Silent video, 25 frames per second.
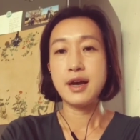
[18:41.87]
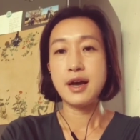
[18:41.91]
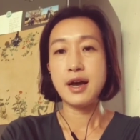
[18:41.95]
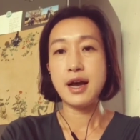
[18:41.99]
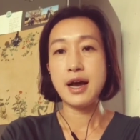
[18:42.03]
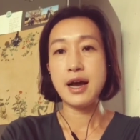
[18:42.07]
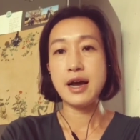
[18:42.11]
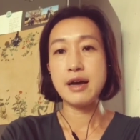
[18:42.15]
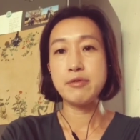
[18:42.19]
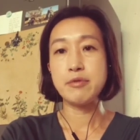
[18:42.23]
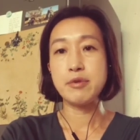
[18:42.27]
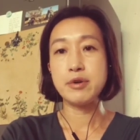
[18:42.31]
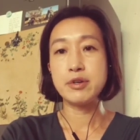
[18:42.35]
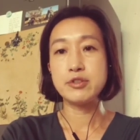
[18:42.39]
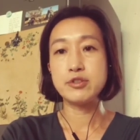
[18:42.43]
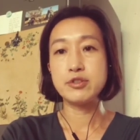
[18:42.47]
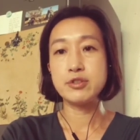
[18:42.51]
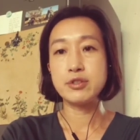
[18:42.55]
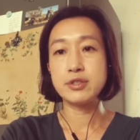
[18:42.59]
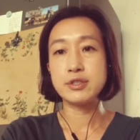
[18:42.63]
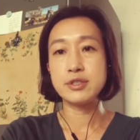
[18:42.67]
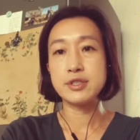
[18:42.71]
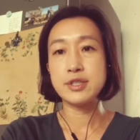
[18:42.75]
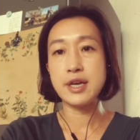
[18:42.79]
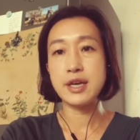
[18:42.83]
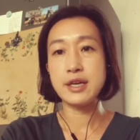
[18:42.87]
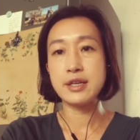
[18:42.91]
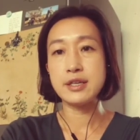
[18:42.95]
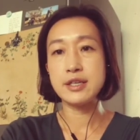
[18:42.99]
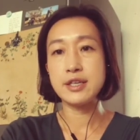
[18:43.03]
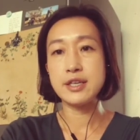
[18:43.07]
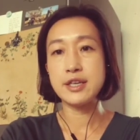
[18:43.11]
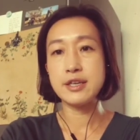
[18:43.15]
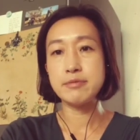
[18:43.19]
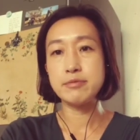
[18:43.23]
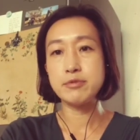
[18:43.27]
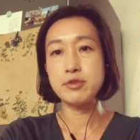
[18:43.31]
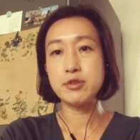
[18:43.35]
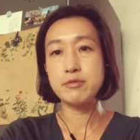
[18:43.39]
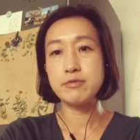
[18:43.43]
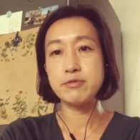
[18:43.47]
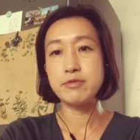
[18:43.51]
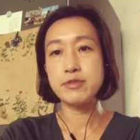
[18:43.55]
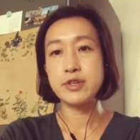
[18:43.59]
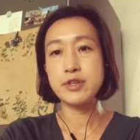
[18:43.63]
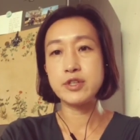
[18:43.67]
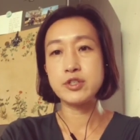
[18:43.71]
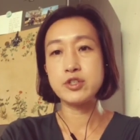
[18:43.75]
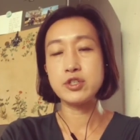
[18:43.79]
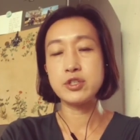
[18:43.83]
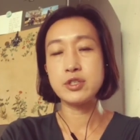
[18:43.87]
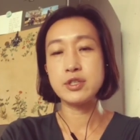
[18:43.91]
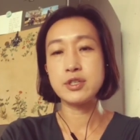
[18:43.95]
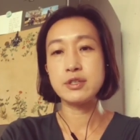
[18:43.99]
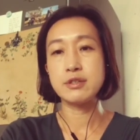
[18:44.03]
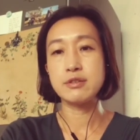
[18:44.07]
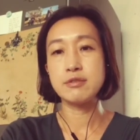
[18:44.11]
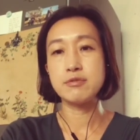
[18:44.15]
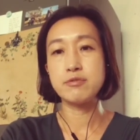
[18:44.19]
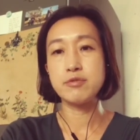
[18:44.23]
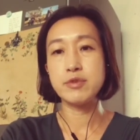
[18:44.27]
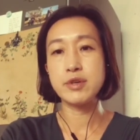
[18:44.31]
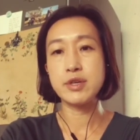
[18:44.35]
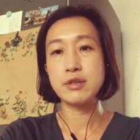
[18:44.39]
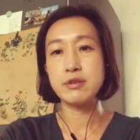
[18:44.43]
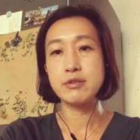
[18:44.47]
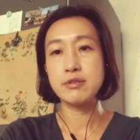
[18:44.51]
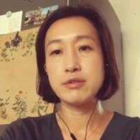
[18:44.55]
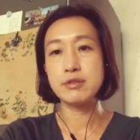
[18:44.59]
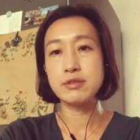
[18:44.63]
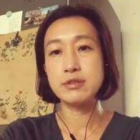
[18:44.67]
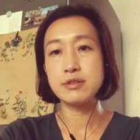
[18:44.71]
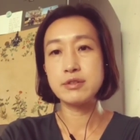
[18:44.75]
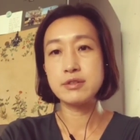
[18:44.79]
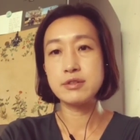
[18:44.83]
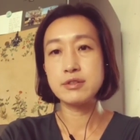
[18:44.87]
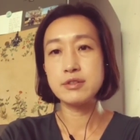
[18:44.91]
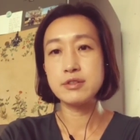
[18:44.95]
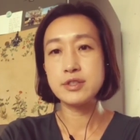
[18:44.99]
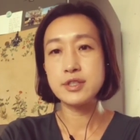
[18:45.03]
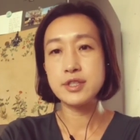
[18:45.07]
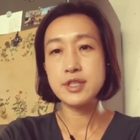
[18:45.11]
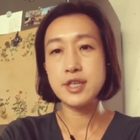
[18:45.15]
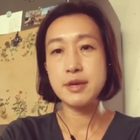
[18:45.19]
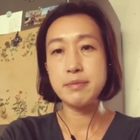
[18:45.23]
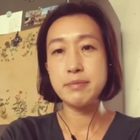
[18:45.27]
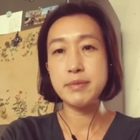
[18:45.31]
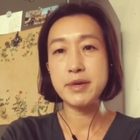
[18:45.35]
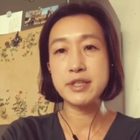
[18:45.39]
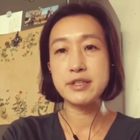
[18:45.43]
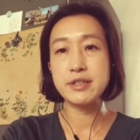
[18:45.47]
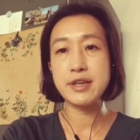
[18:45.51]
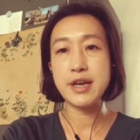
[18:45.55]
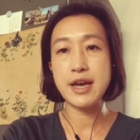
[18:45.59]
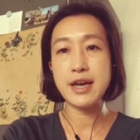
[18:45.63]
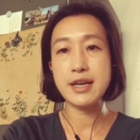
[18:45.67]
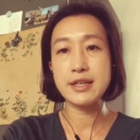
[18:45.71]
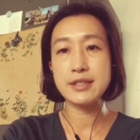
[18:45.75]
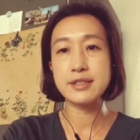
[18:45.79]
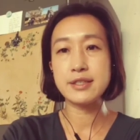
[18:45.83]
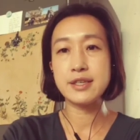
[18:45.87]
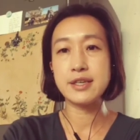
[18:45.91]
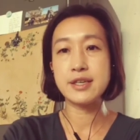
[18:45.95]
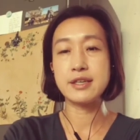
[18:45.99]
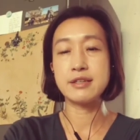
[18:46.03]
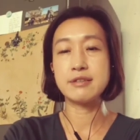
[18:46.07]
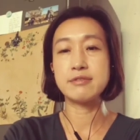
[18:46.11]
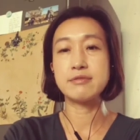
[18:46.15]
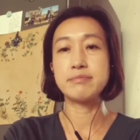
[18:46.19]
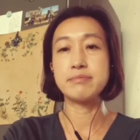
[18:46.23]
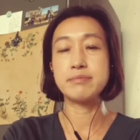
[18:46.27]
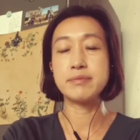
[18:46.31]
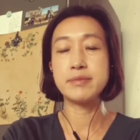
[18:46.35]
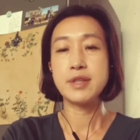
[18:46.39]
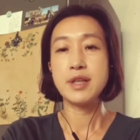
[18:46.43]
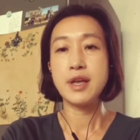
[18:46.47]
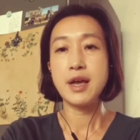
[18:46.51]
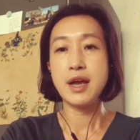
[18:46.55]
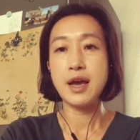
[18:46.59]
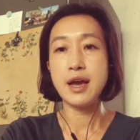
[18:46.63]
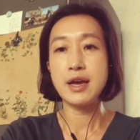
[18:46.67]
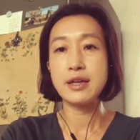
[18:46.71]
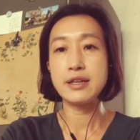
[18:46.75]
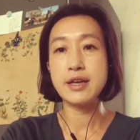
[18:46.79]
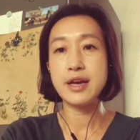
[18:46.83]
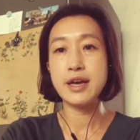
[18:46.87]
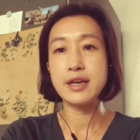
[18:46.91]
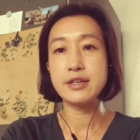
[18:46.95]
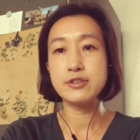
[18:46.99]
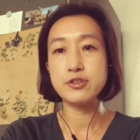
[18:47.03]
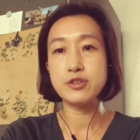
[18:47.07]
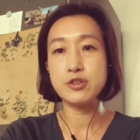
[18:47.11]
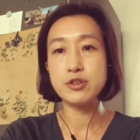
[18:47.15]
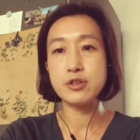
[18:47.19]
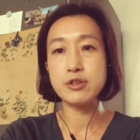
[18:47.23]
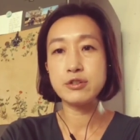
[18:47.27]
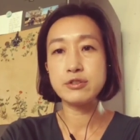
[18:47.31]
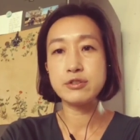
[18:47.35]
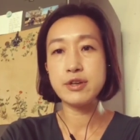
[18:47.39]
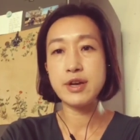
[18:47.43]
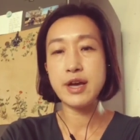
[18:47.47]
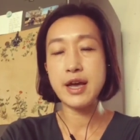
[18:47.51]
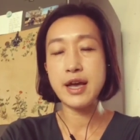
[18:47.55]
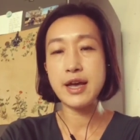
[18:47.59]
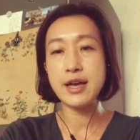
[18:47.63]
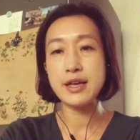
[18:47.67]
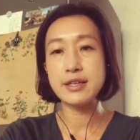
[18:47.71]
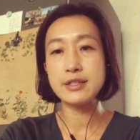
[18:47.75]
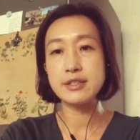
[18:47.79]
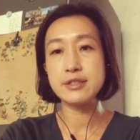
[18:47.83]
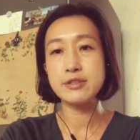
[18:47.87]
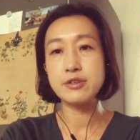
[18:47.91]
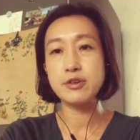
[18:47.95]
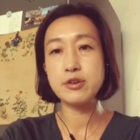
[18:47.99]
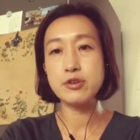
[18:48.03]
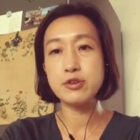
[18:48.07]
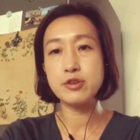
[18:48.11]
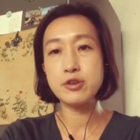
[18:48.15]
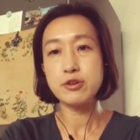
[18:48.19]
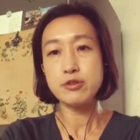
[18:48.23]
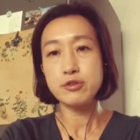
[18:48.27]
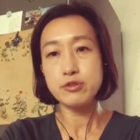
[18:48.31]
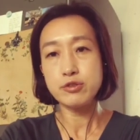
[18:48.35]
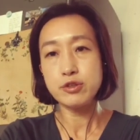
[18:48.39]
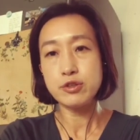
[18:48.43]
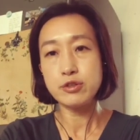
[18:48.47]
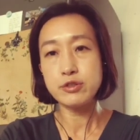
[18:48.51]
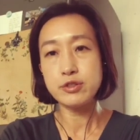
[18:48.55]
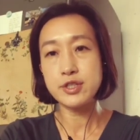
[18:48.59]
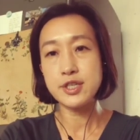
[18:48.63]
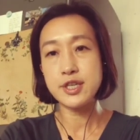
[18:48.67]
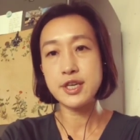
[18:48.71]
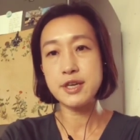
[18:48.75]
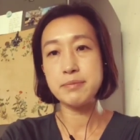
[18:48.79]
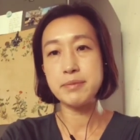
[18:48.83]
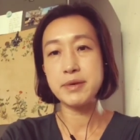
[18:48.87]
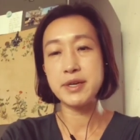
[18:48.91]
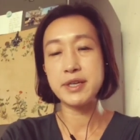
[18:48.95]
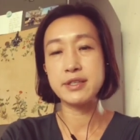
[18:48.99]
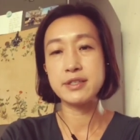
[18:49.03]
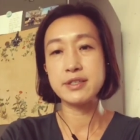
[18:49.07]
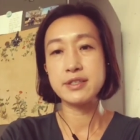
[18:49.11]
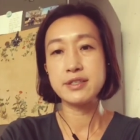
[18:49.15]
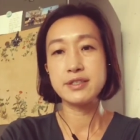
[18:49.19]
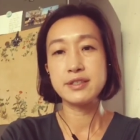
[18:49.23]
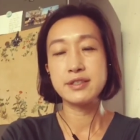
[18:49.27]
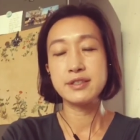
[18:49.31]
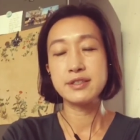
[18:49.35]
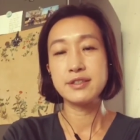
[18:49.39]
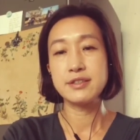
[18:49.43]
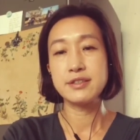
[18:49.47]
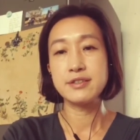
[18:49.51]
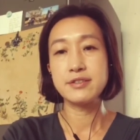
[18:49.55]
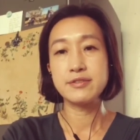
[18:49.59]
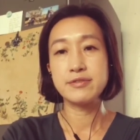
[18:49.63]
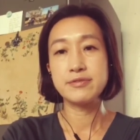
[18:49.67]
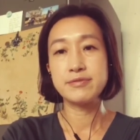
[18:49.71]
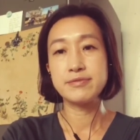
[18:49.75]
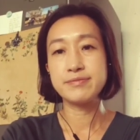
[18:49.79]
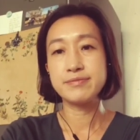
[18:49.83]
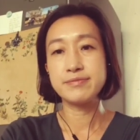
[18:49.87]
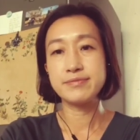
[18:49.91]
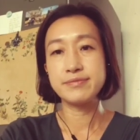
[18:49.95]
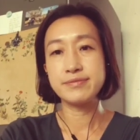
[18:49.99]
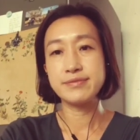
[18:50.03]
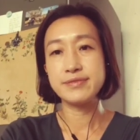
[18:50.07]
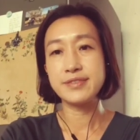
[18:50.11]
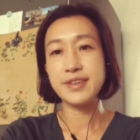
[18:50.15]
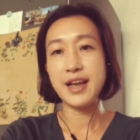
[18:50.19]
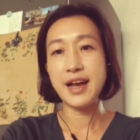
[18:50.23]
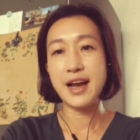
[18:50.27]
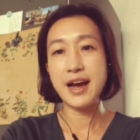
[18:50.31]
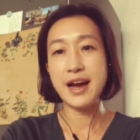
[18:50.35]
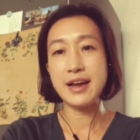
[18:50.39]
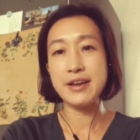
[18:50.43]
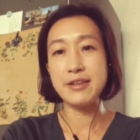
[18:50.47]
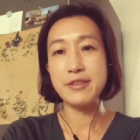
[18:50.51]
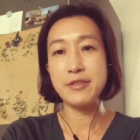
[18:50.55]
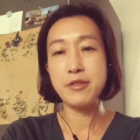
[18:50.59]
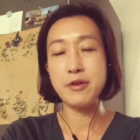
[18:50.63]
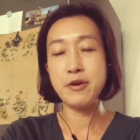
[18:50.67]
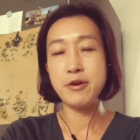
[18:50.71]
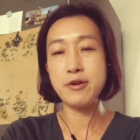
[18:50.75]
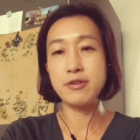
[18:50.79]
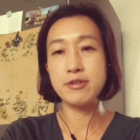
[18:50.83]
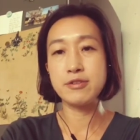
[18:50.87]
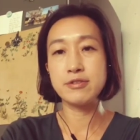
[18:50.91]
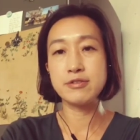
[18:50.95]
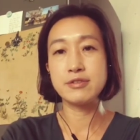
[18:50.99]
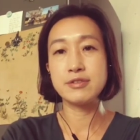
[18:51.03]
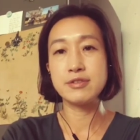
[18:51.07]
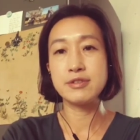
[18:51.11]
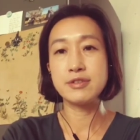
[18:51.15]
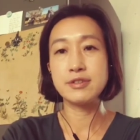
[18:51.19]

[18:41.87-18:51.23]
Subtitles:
I want to take him to fishing with timid asking, and ask you to ask you timid. I know.